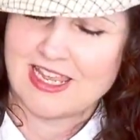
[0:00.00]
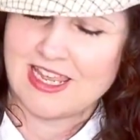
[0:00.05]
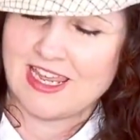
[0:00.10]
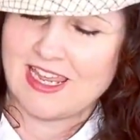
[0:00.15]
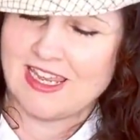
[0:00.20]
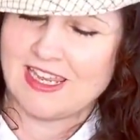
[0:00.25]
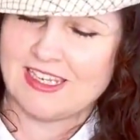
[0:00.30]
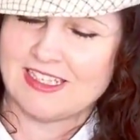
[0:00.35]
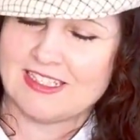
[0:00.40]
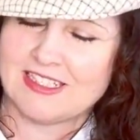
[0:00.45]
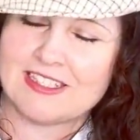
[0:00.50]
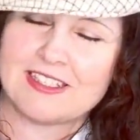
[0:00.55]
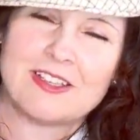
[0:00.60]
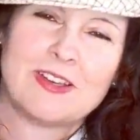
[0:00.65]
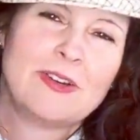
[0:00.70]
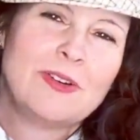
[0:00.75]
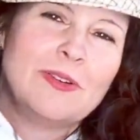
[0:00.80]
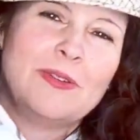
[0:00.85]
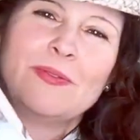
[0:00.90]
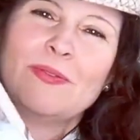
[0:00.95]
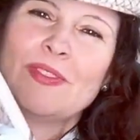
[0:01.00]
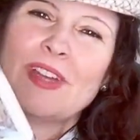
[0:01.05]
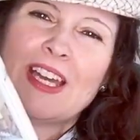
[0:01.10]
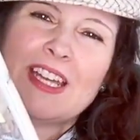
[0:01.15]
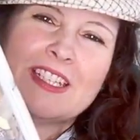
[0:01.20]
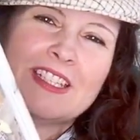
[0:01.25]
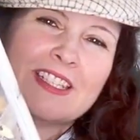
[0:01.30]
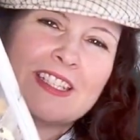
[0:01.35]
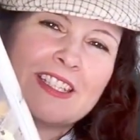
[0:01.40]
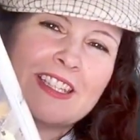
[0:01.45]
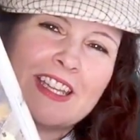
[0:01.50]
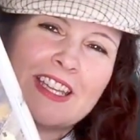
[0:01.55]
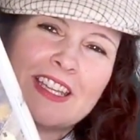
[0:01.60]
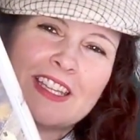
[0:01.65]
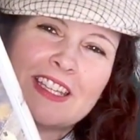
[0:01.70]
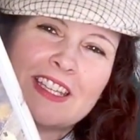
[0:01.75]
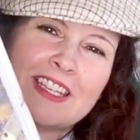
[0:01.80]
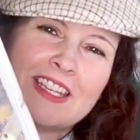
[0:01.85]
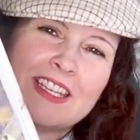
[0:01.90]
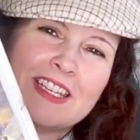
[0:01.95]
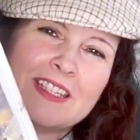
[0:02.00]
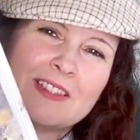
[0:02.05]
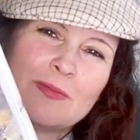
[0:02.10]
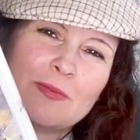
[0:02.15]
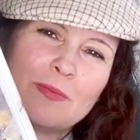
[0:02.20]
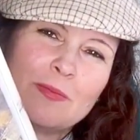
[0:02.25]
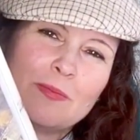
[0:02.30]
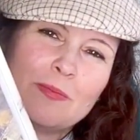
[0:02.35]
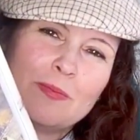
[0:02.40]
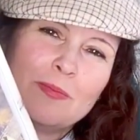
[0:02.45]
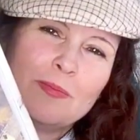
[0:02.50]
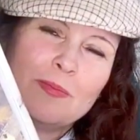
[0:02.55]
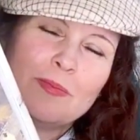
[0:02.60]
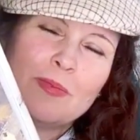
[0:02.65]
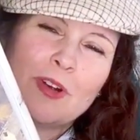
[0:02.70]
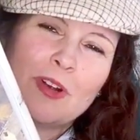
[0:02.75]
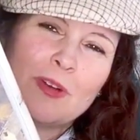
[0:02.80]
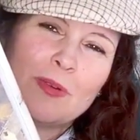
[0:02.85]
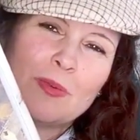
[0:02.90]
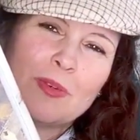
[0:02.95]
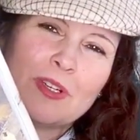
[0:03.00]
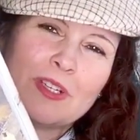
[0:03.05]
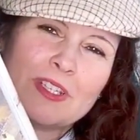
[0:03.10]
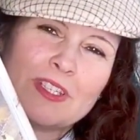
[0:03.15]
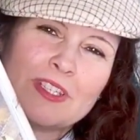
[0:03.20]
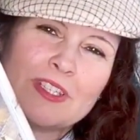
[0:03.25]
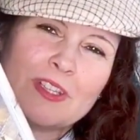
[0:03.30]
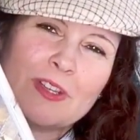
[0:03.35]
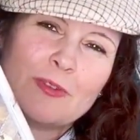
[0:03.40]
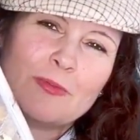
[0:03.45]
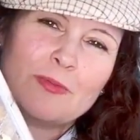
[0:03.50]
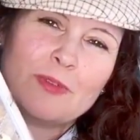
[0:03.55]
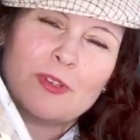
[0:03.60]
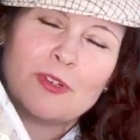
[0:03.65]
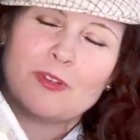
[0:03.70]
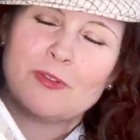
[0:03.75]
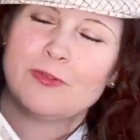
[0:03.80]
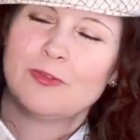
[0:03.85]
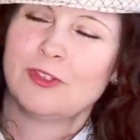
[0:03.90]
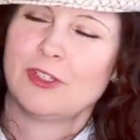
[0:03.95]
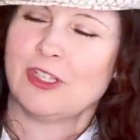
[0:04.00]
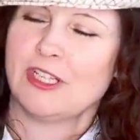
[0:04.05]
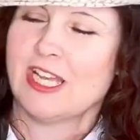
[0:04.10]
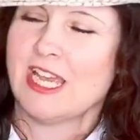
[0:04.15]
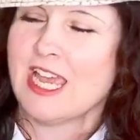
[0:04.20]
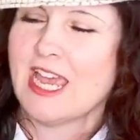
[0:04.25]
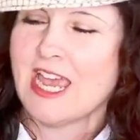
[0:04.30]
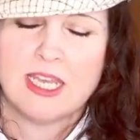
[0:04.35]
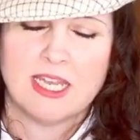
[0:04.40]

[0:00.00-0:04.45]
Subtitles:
And so I just think his artwork is so beautiful.